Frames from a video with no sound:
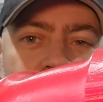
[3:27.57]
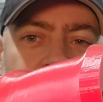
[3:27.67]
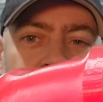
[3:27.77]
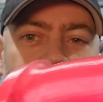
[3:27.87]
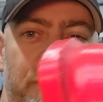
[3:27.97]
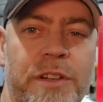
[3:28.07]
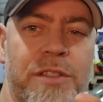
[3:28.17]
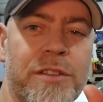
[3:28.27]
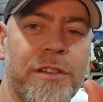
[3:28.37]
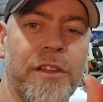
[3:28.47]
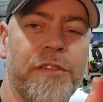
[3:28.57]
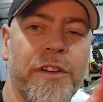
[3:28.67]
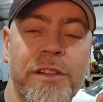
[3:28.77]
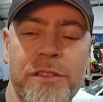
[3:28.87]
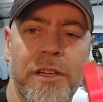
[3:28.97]
from this face to the other
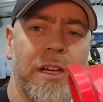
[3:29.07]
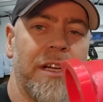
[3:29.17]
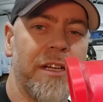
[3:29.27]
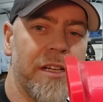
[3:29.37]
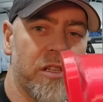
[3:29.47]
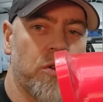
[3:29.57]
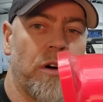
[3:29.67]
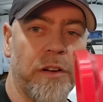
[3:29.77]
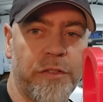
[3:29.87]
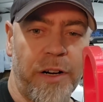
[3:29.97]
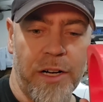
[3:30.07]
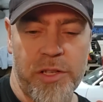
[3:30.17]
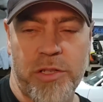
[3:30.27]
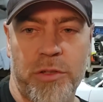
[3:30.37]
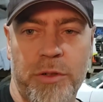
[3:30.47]
face is quite
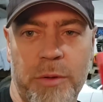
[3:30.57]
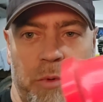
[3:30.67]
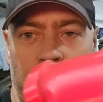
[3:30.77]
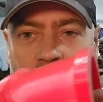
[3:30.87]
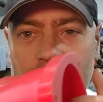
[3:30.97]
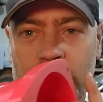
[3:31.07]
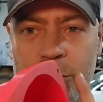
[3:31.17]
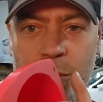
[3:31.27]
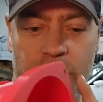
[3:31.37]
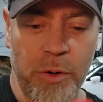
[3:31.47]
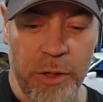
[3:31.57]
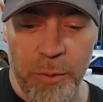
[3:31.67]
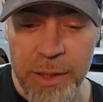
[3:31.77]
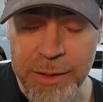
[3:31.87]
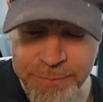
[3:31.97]
far, so it moves the throttle body quite a
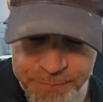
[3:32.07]
way.